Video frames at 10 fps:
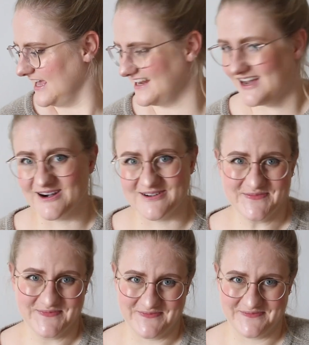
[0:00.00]

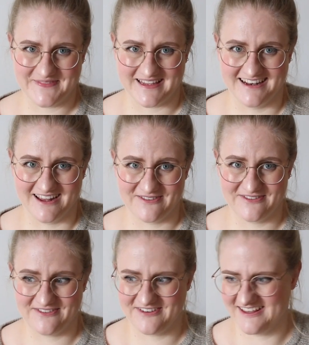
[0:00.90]
Anyhow,
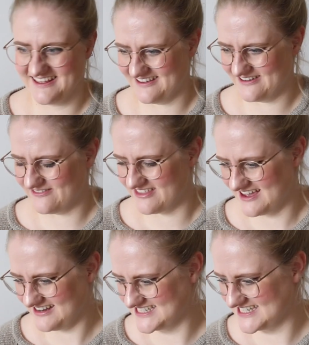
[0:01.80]
enough of
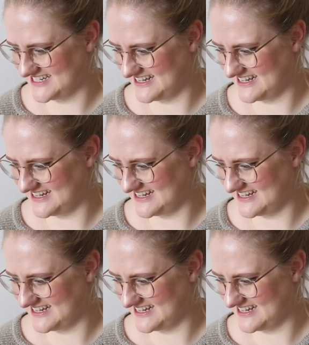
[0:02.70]
that.